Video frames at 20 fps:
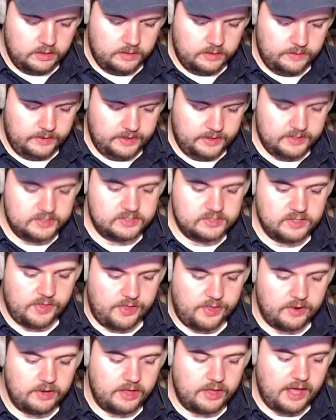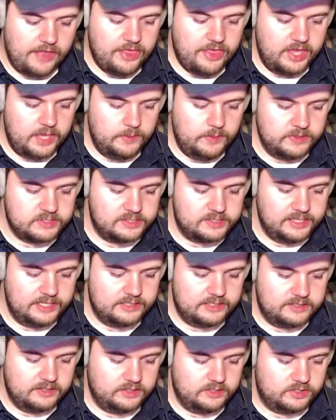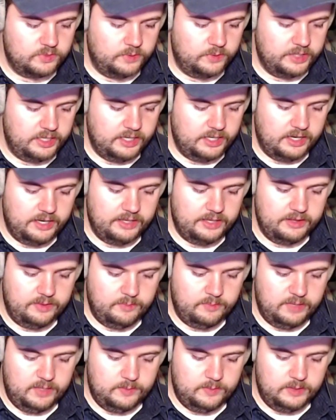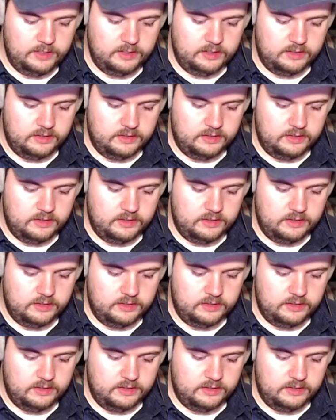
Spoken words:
Yeah, this is the 30th. I think he was late to the 29th, maybe.